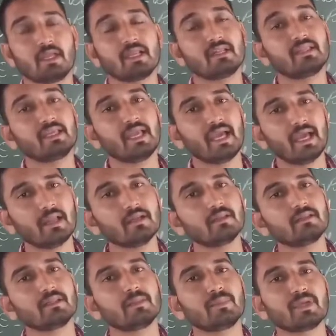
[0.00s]
in the
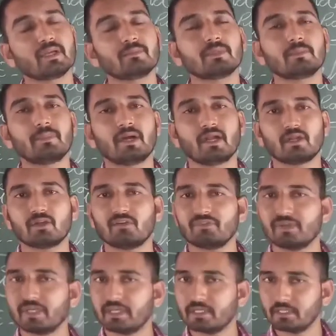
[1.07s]
end they become the part
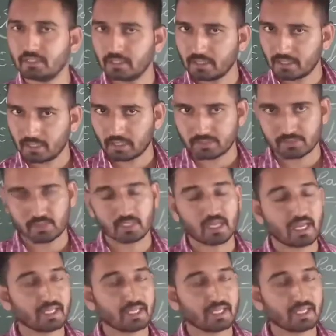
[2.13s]
of Indian culture.